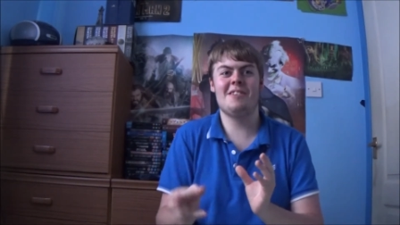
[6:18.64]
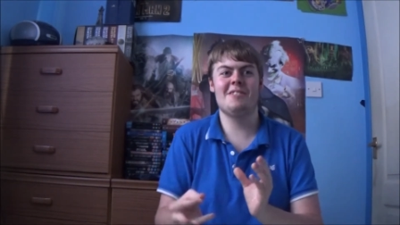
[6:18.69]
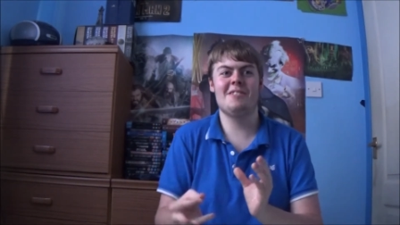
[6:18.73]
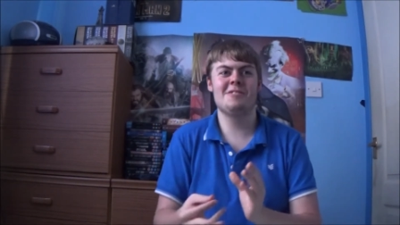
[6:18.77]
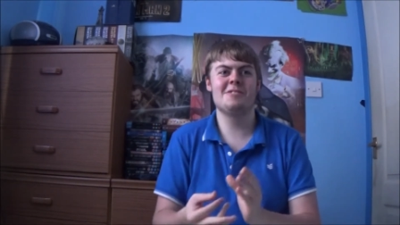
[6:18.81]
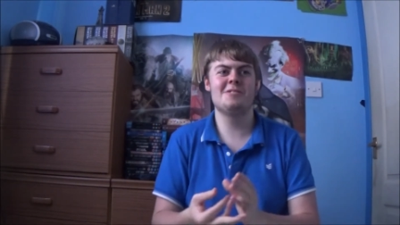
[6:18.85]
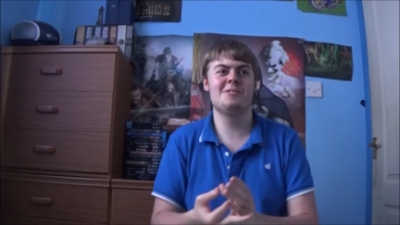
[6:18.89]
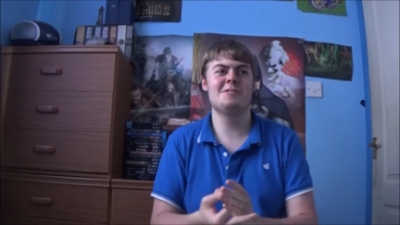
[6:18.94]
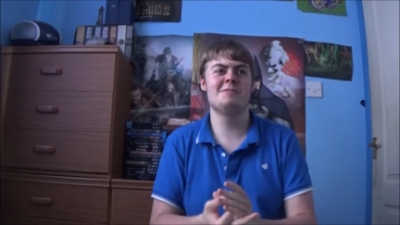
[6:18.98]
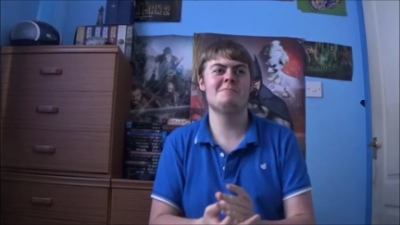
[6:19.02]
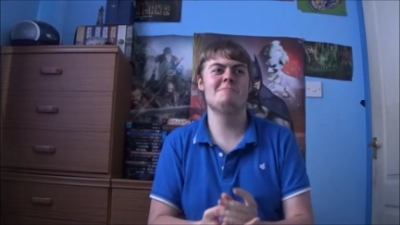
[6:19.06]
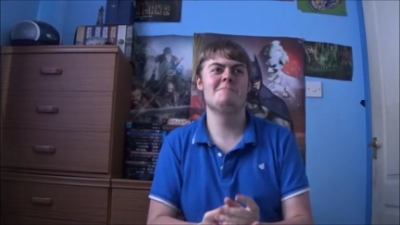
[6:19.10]

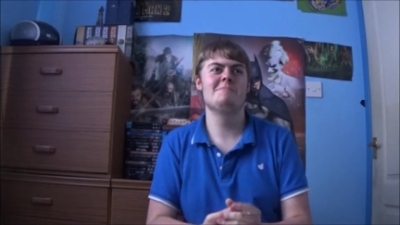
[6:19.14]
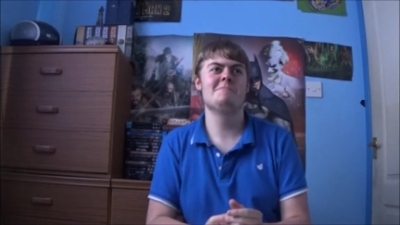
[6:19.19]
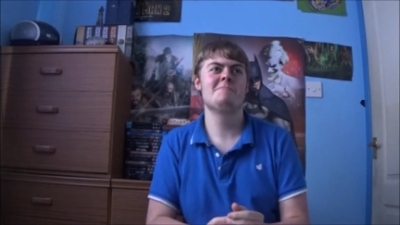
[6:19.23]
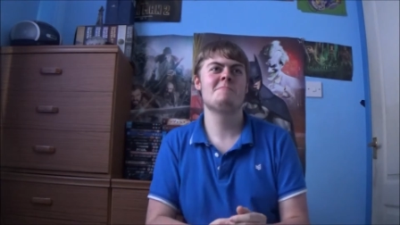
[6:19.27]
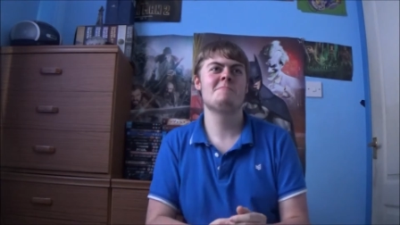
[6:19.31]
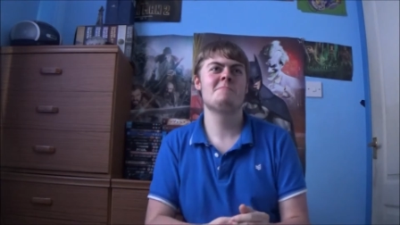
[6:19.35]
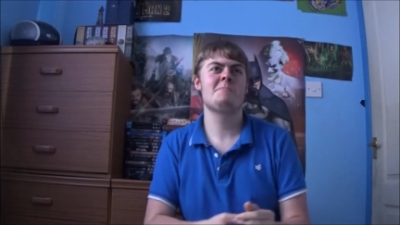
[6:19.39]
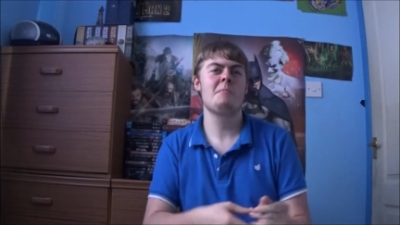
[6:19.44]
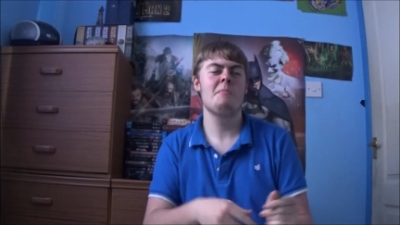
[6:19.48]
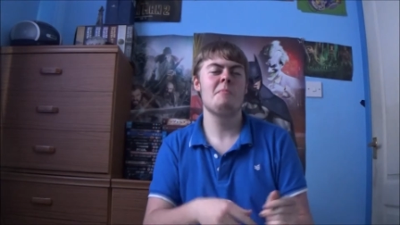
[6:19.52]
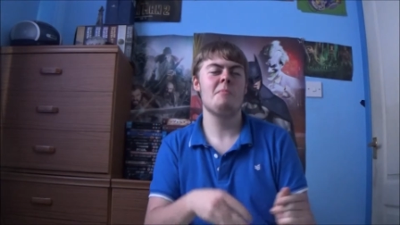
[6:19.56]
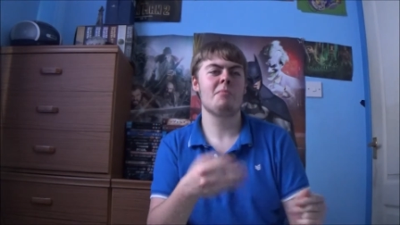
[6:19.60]
awesome.
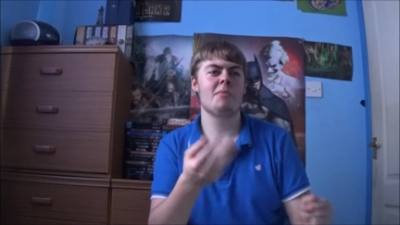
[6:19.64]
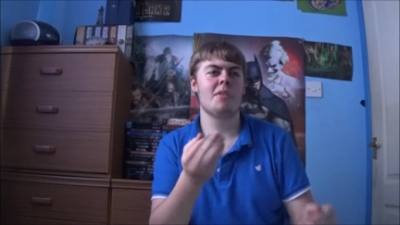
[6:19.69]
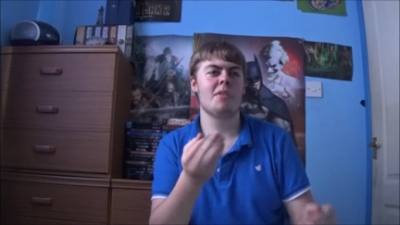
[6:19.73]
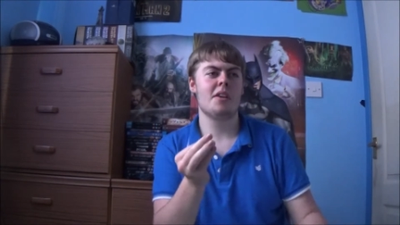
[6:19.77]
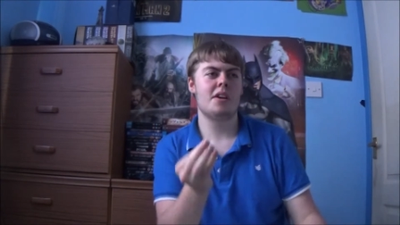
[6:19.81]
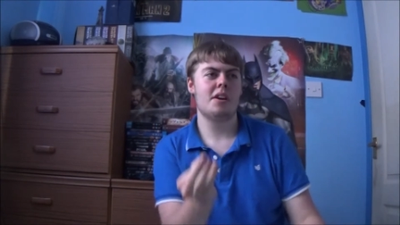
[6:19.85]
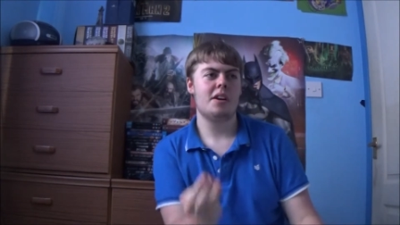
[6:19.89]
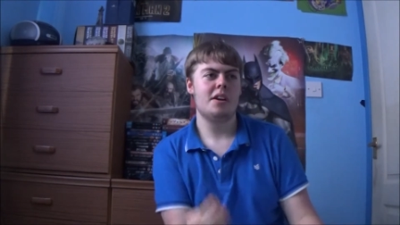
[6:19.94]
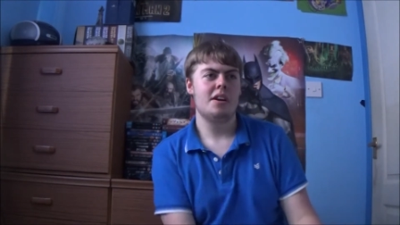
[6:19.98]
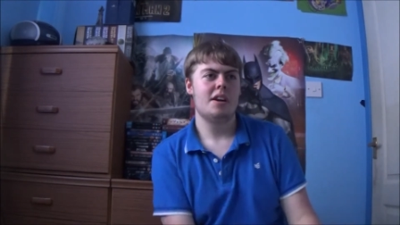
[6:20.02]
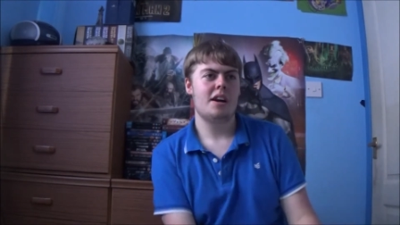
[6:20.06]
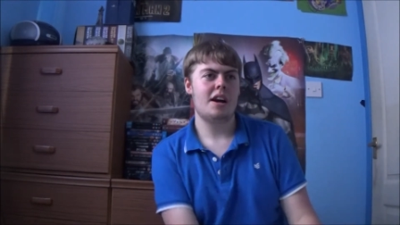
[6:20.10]

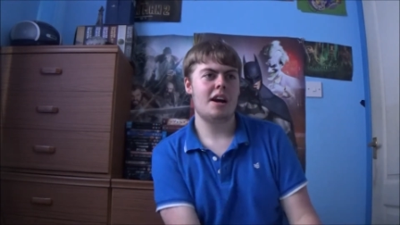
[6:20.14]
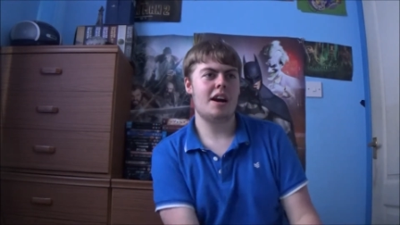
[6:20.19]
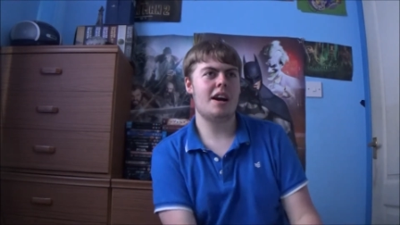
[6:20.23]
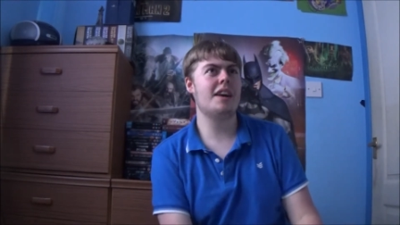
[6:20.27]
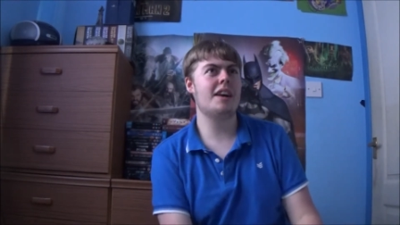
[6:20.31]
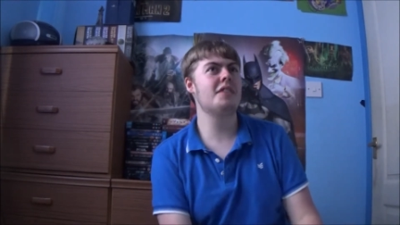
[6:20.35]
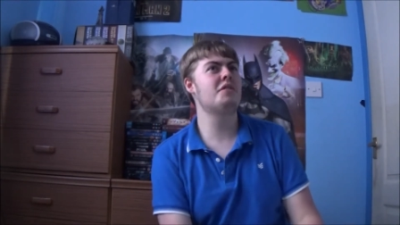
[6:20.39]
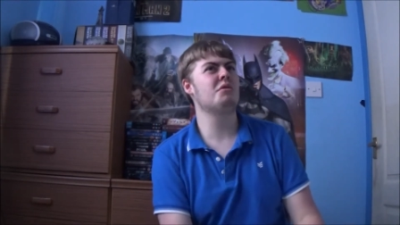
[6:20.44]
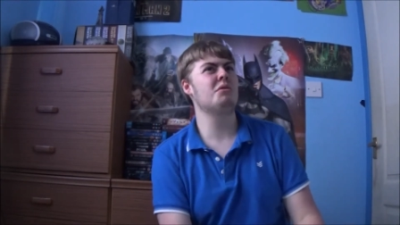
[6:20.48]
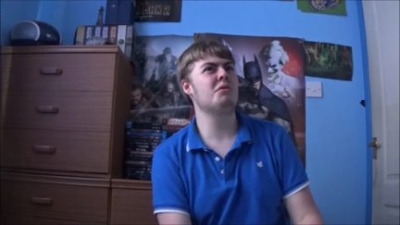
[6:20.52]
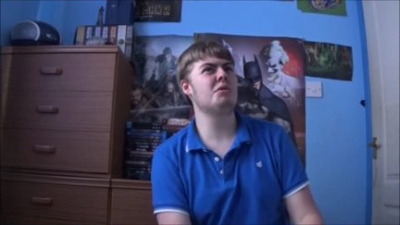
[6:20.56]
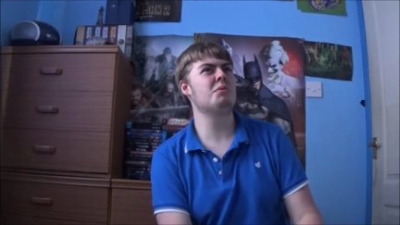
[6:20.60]
I
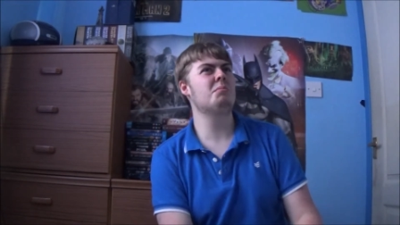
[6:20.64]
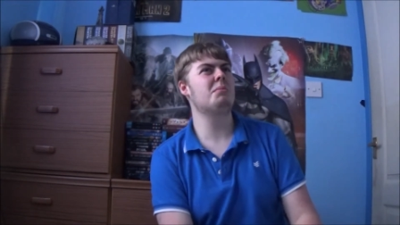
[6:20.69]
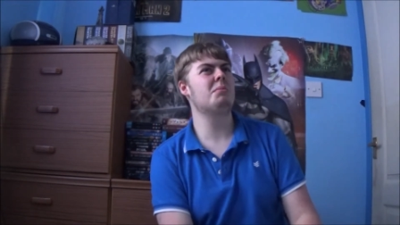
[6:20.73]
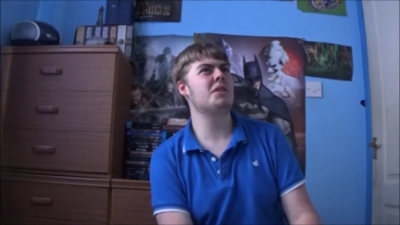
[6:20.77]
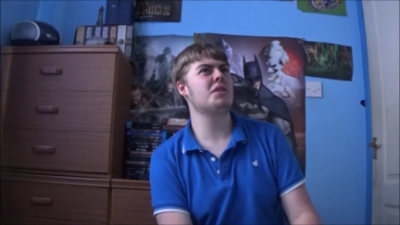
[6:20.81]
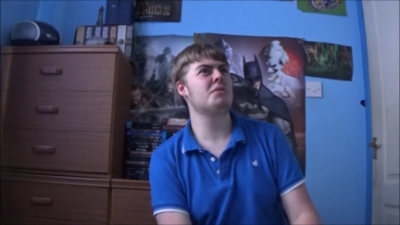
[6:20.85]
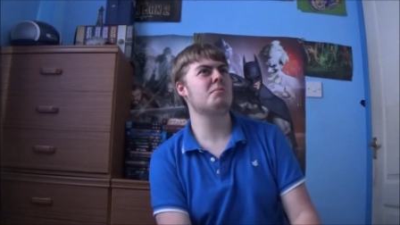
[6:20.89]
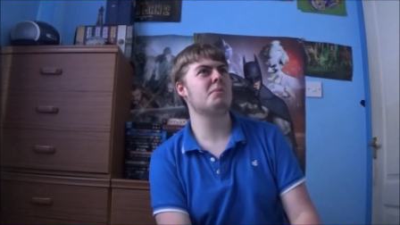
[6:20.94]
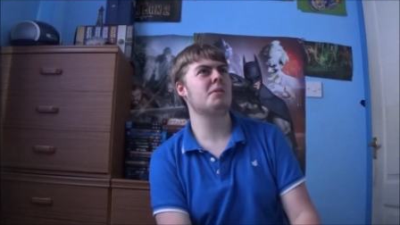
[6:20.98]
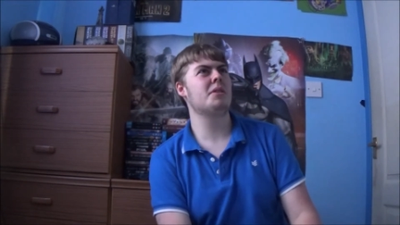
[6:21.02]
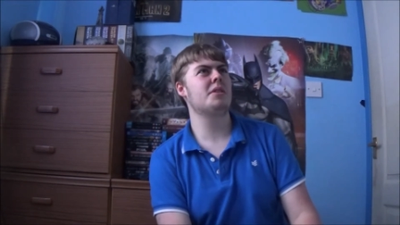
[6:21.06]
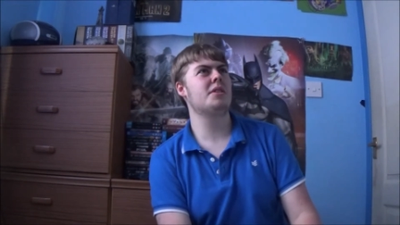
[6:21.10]
don't know
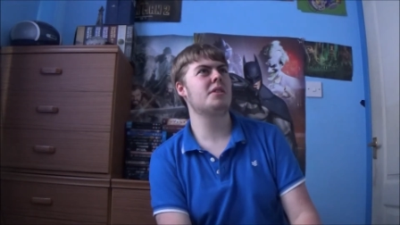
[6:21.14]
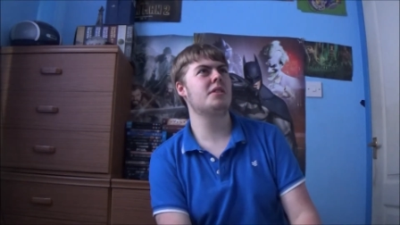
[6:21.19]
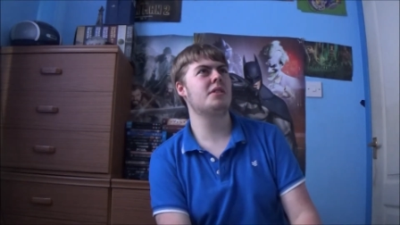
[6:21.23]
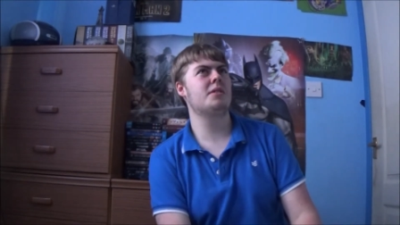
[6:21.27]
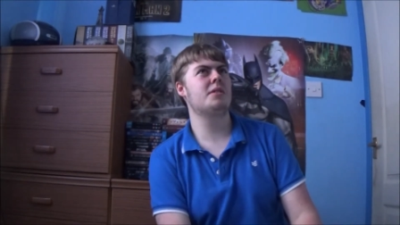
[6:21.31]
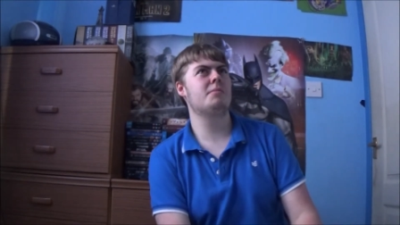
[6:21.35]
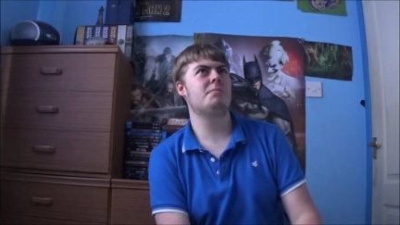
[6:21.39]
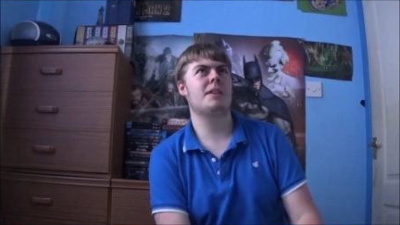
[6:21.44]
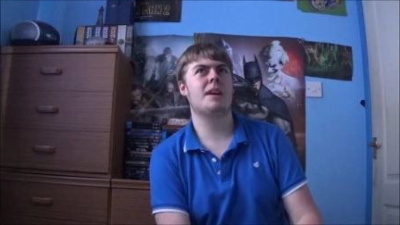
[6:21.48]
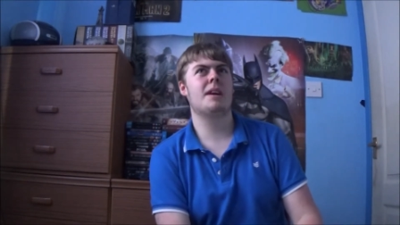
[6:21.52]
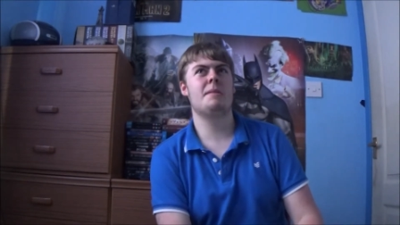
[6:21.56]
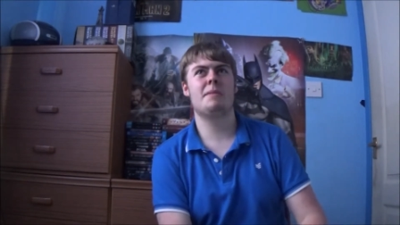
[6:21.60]
much about the
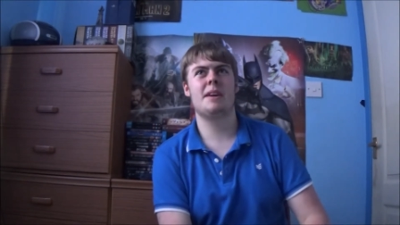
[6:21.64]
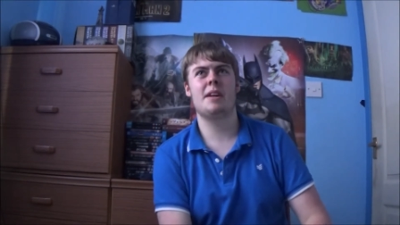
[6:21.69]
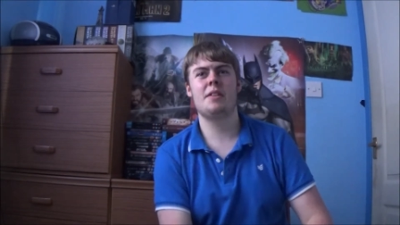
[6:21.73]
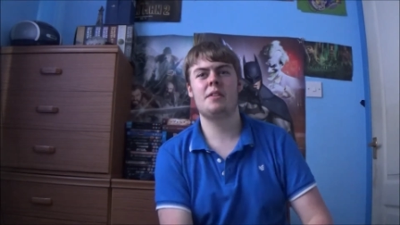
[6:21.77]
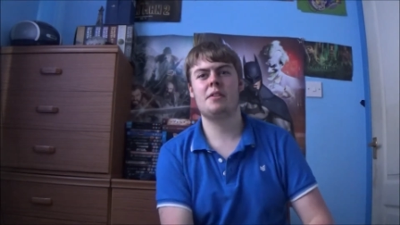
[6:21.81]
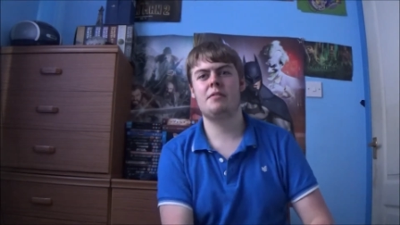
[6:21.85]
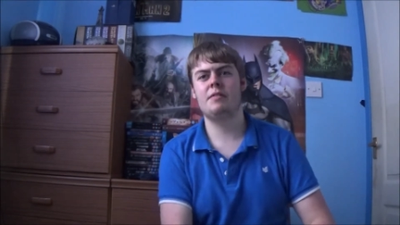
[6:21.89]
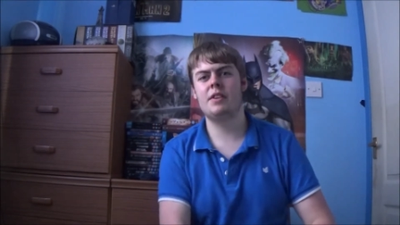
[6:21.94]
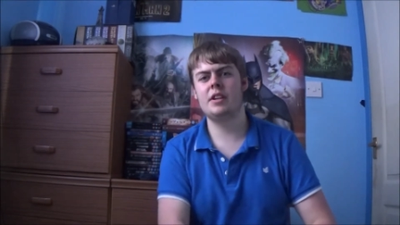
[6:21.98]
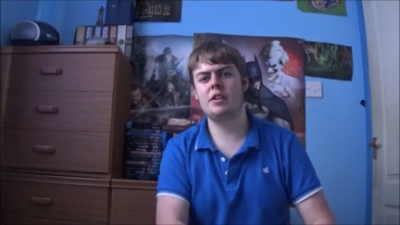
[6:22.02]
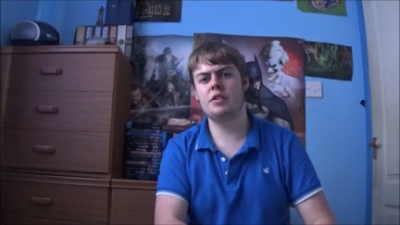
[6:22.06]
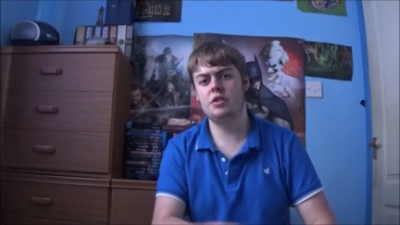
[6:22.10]
Black
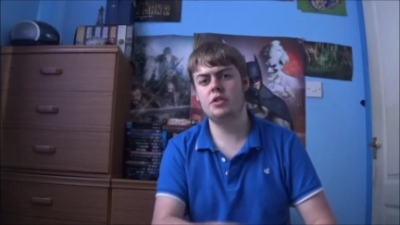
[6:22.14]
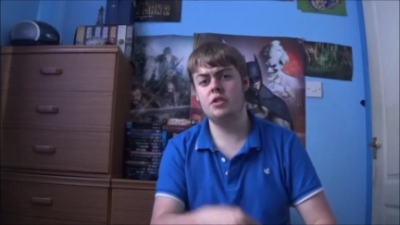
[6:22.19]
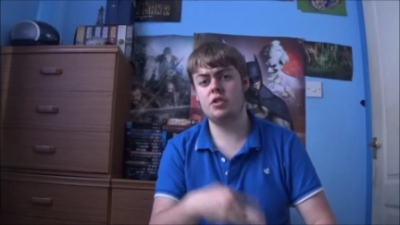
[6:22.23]
Panther villain,